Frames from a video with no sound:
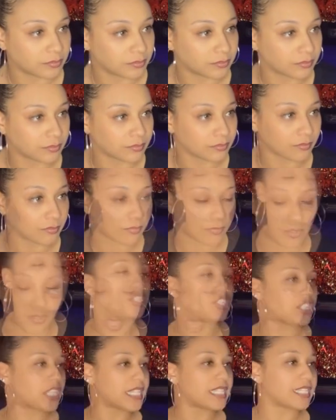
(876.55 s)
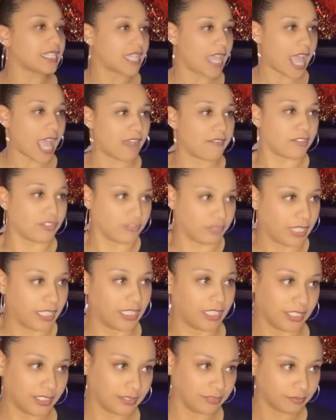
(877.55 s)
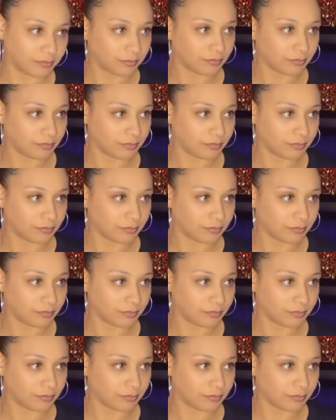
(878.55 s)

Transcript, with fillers: Okay. Well, okay. she's an avid reader.